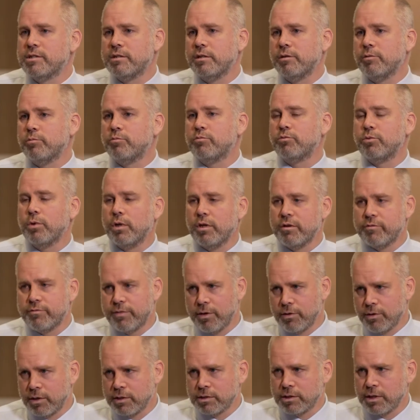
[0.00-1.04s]
to really
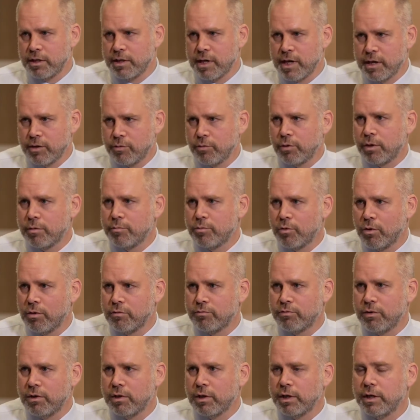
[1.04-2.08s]
focus on the equity
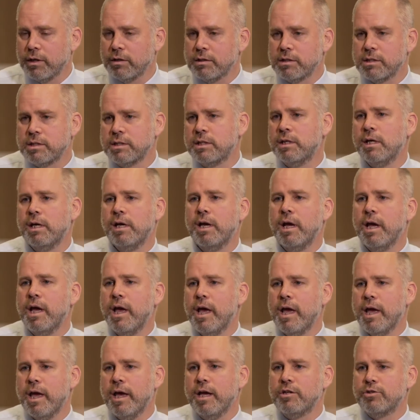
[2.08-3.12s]
portfolios
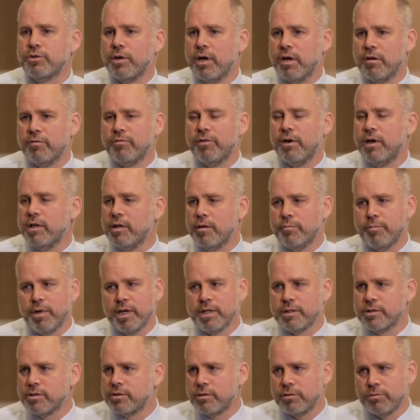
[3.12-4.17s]
and try to find the
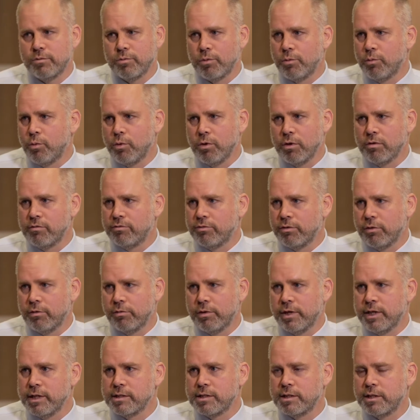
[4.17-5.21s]
best reward for
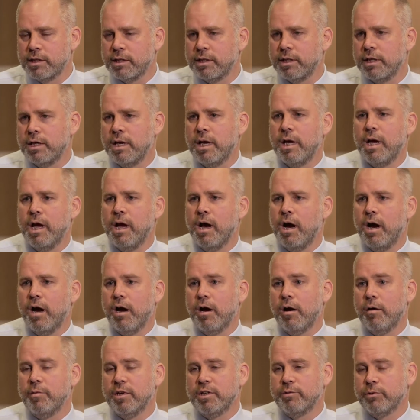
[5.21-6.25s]
risk.
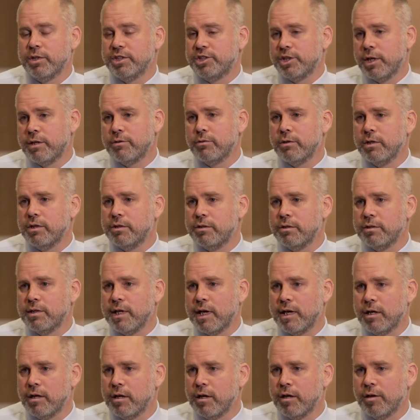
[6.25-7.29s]
And we generally do
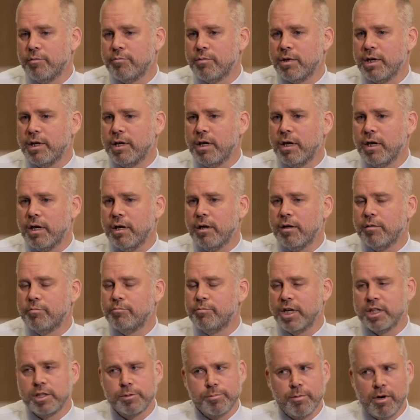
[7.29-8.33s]
that in a
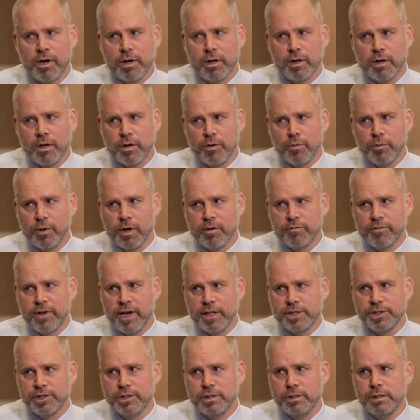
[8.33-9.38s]
benchmark unaware
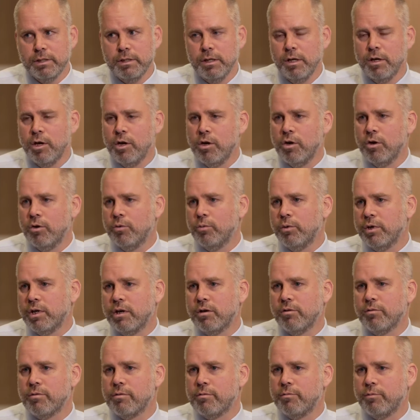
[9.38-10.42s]
fashion.
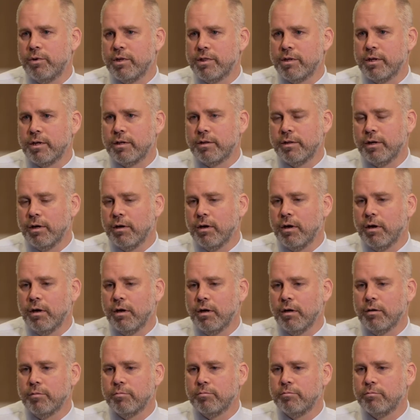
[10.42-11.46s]
We think there
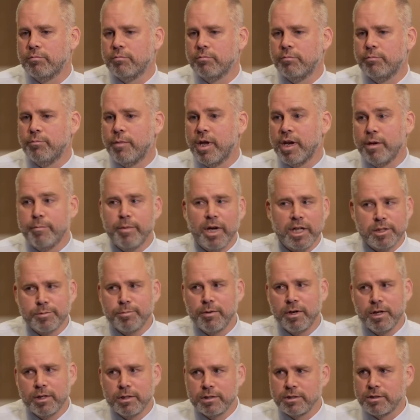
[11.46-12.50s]
are many
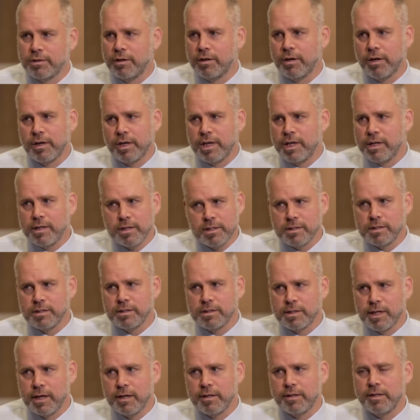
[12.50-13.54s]
benchmarks or
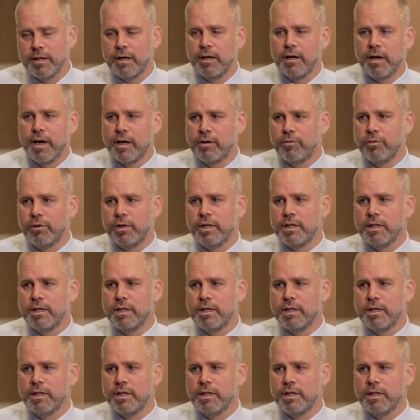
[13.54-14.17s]
indices out there, equity